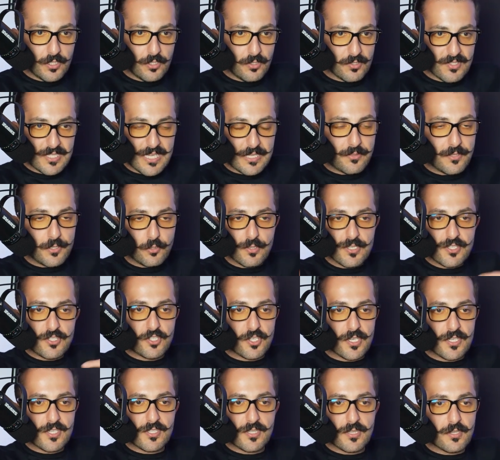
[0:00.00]
You know, it's like there was
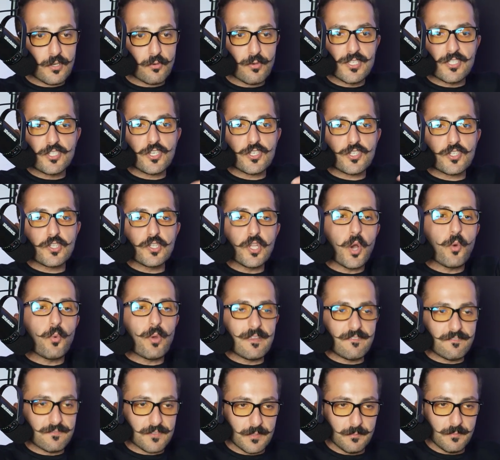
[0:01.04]
just there was just no
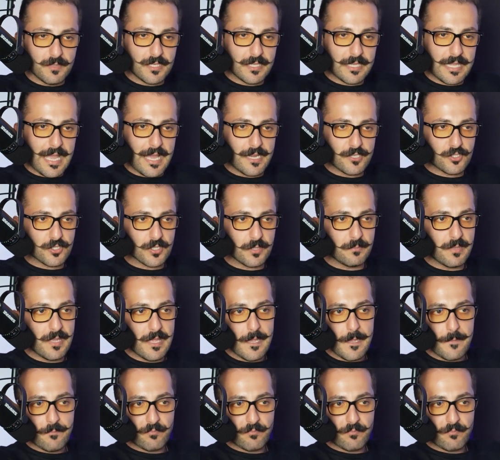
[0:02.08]
way for me to catch him.